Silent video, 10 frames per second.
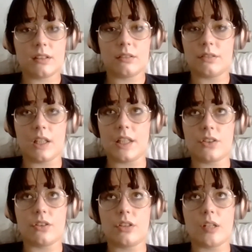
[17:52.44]

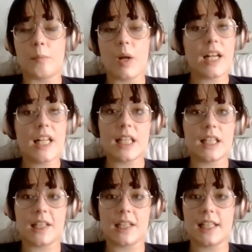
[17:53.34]
relationship or anything
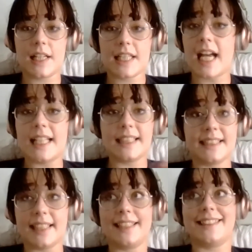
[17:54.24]
like that that
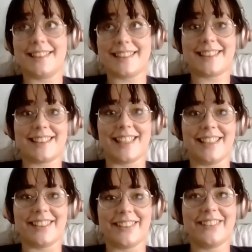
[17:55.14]
exists,
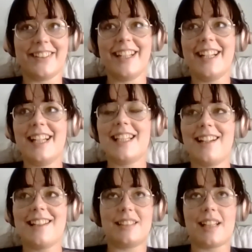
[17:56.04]

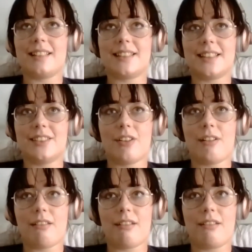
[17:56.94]
like that's
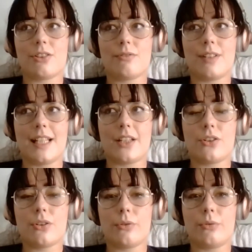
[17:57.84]
not really
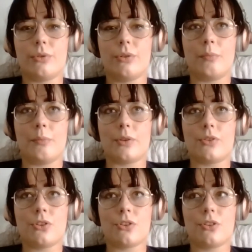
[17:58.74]
shown
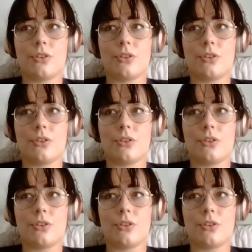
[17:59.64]
much.